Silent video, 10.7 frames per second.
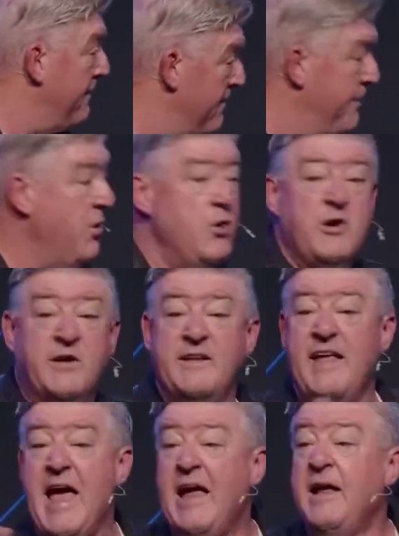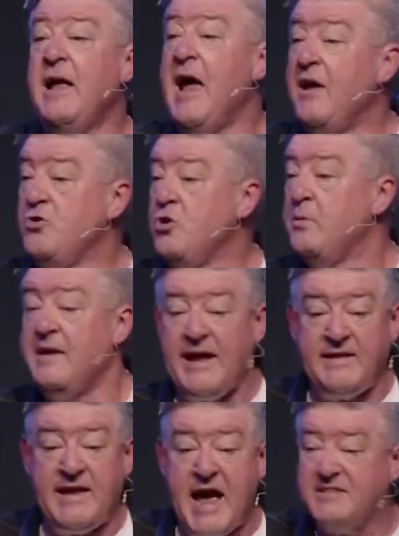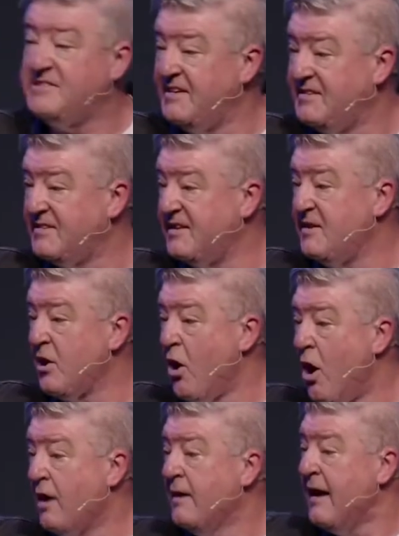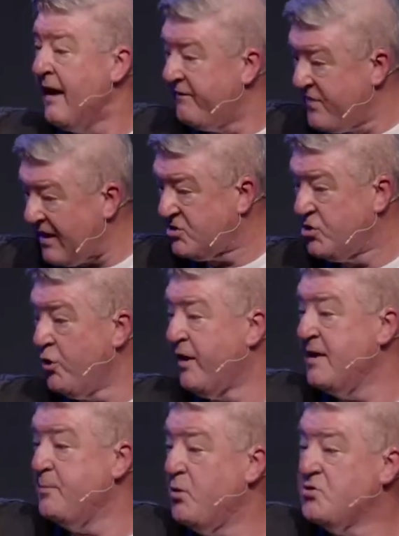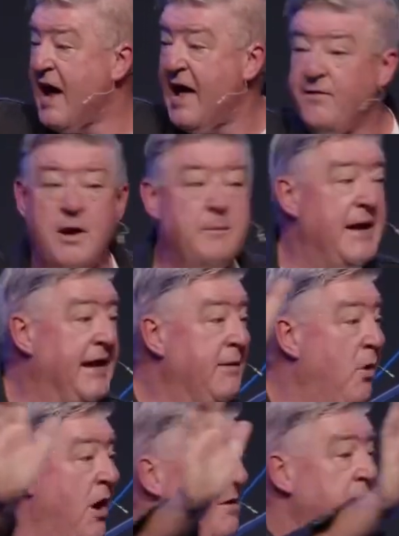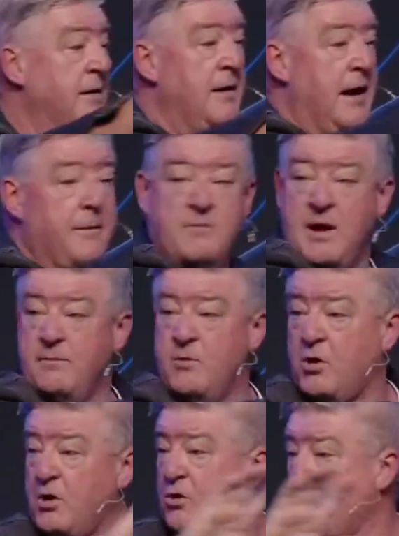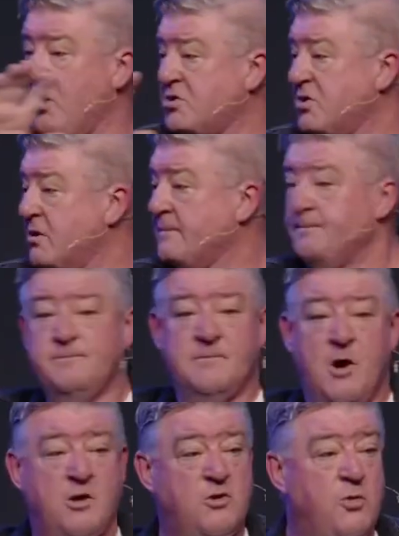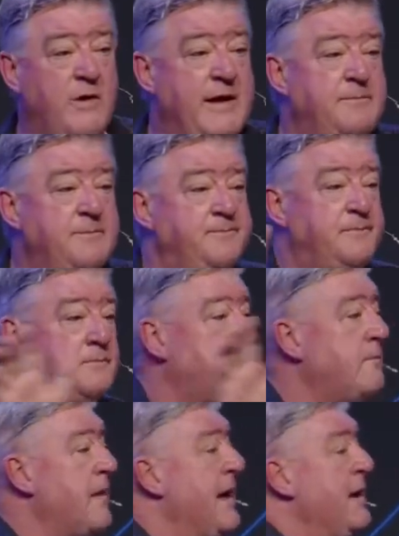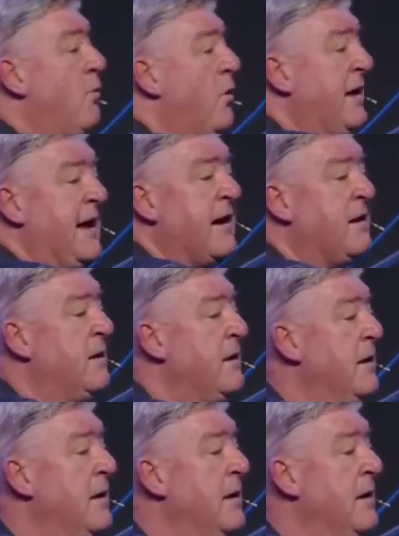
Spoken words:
Maybe you're here today, and you would like to ask Jesus into your heart. If that's you, can you put your hand up? Anyone? I'm looking across the auditorium. Anyone here?